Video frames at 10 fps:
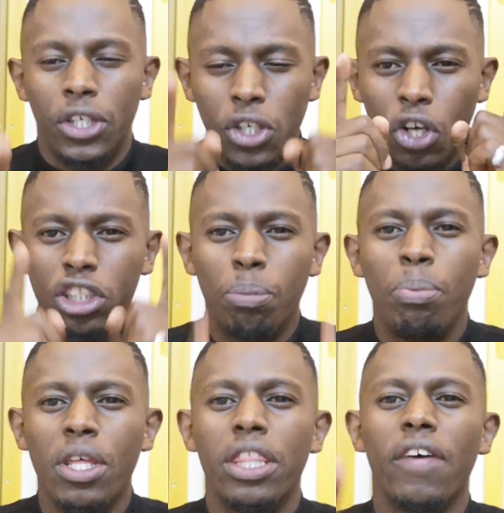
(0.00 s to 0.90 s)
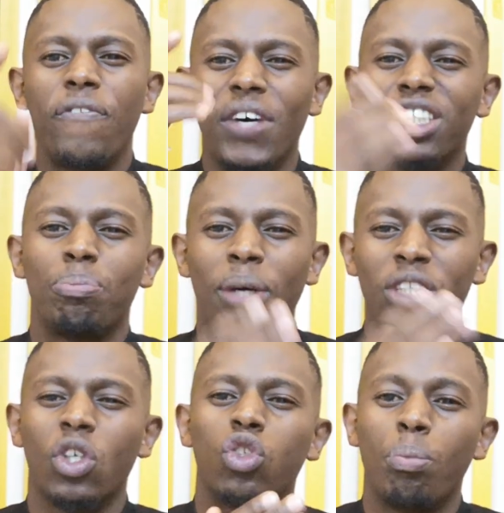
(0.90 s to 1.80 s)
Don't be the first
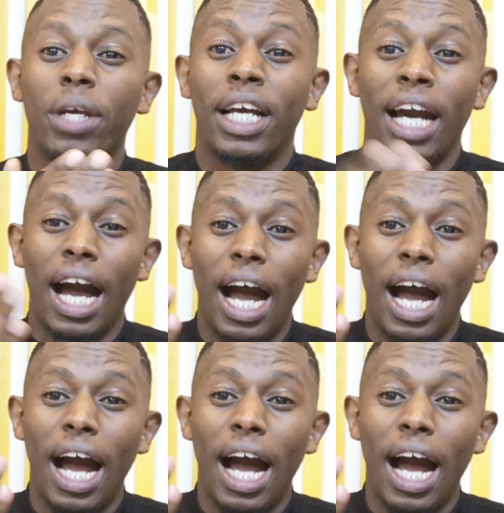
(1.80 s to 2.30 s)
person to be